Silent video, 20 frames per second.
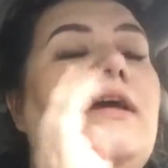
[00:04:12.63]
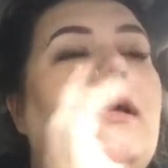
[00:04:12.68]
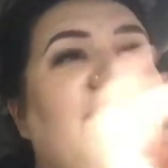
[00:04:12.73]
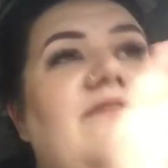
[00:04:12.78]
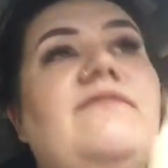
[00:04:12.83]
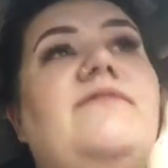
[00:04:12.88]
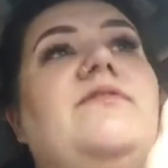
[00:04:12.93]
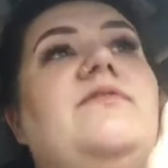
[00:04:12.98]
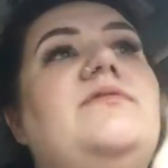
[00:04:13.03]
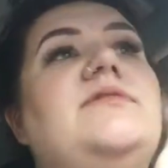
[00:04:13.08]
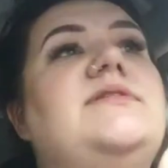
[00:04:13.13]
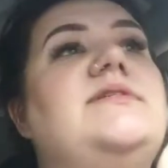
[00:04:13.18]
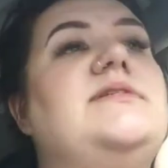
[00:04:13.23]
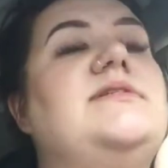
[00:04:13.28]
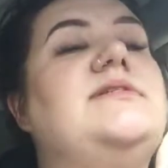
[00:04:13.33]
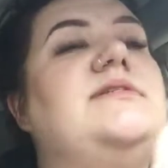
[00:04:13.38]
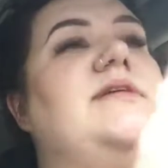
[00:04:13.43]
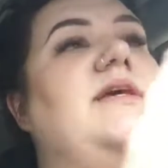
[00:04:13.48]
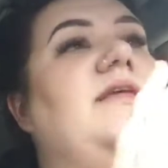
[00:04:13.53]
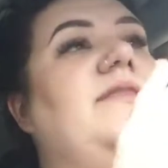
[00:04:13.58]

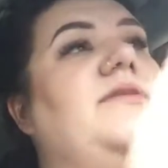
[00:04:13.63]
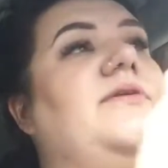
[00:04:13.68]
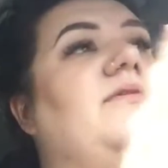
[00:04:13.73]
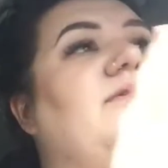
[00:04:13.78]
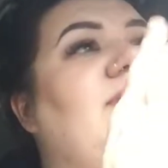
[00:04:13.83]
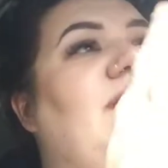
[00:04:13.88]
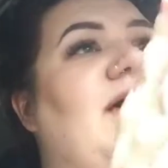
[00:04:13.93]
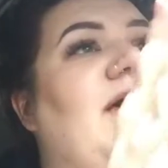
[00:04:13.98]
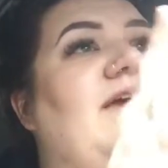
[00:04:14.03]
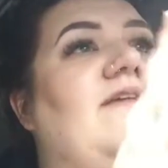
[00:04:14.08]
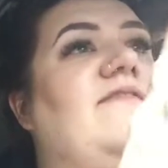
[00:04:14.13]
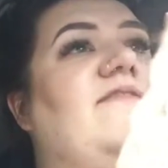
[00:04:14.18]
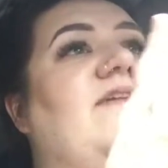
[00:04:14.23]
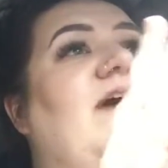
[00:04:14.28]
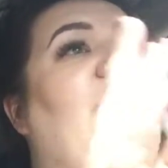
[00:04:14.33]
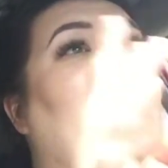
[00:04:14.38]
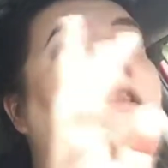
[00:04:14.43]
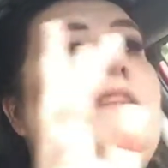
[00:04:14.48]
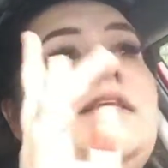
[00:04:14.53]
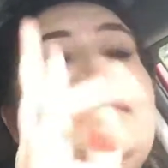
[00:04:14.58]
influences in their life,
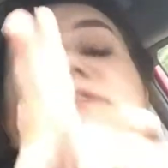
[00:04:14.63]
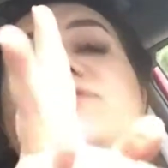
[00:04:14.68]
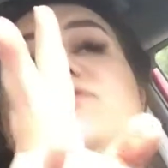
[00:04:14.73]
at